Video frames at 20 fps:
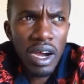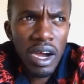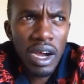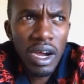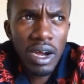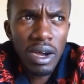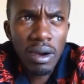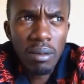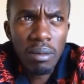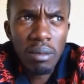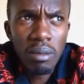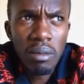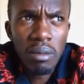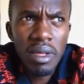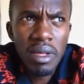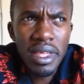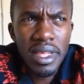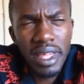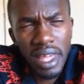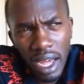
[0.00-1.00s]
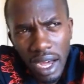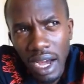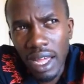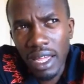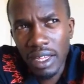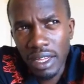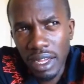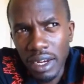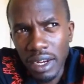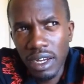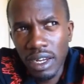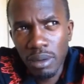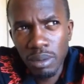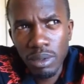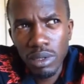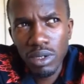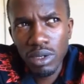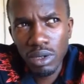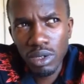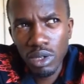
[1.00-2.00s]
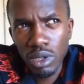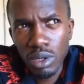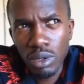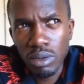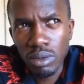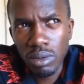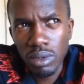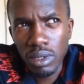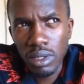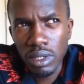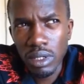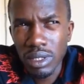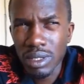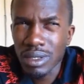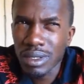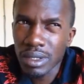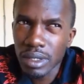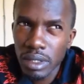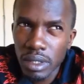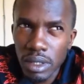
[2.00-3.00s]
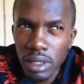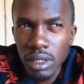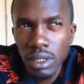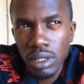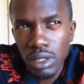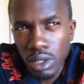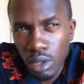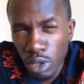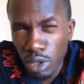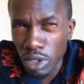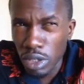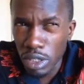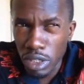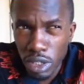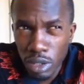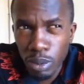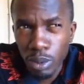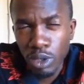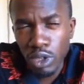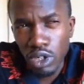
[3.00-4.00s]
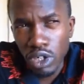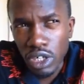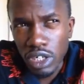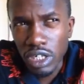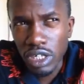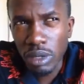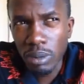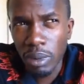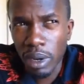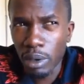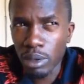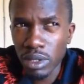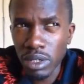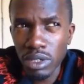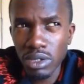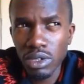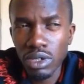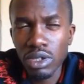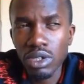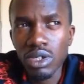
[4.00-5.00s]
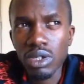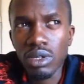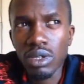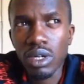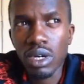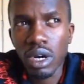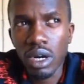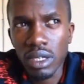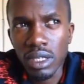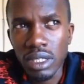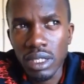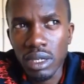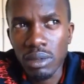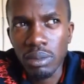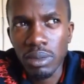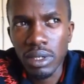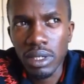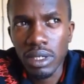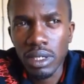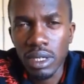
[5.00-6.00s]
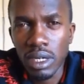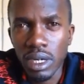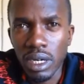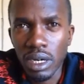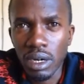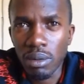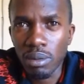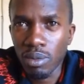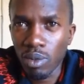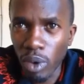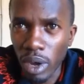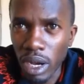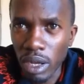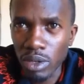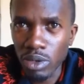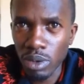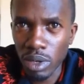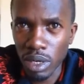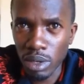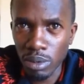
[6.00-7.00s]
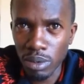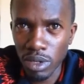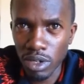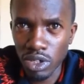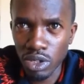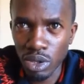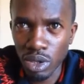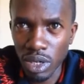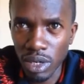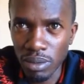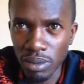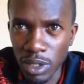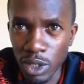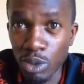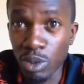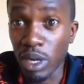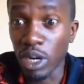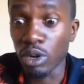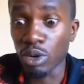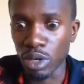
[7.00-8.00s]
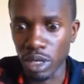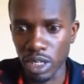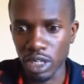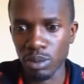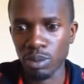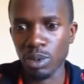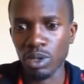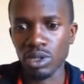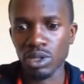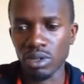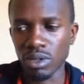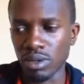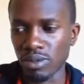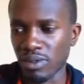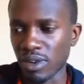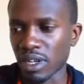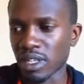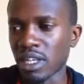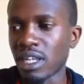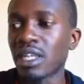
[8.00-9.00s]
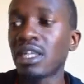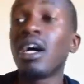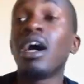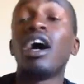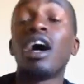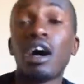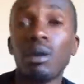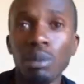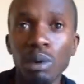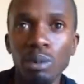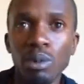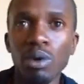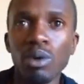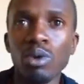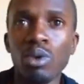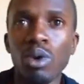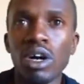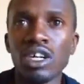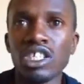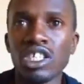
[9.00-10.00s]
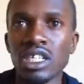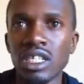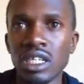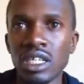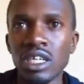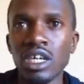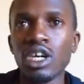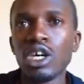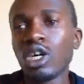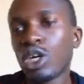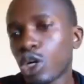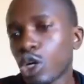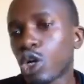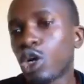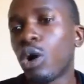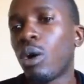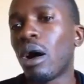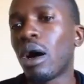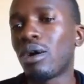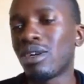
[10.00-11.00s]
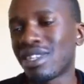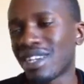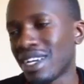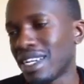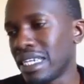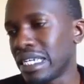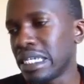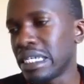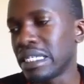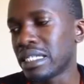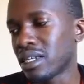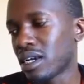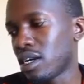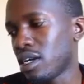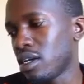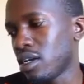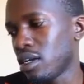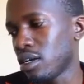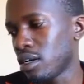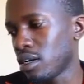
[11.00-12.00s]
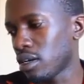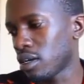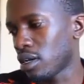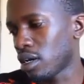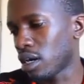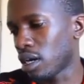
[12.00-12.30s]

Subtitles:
Yeah, I ended up in social entrepreneurship. I was introduced to the concept while I was working with Ashoka. That's when I got exposed to the fact that there are people who actually go out and design